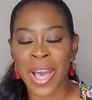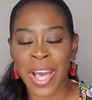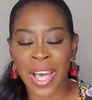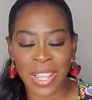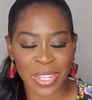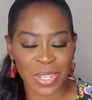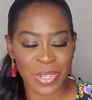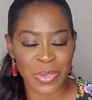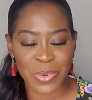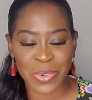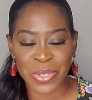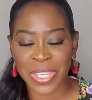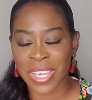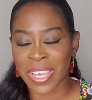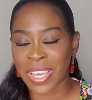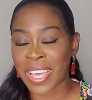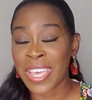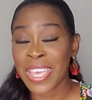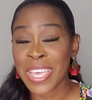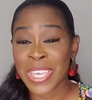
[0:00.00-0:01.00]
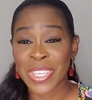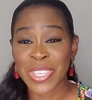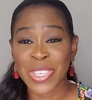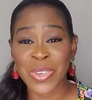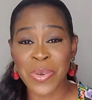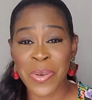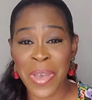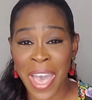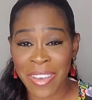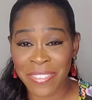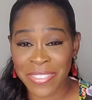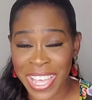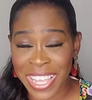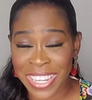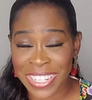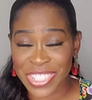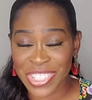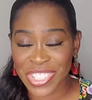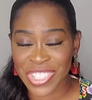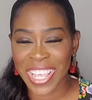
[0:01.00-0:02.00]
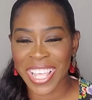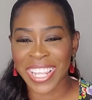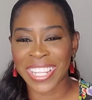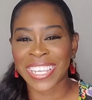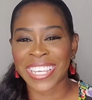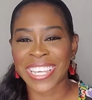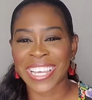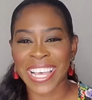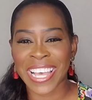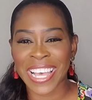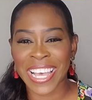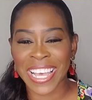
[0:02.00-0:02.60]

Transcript: Hallelujah. You have angelic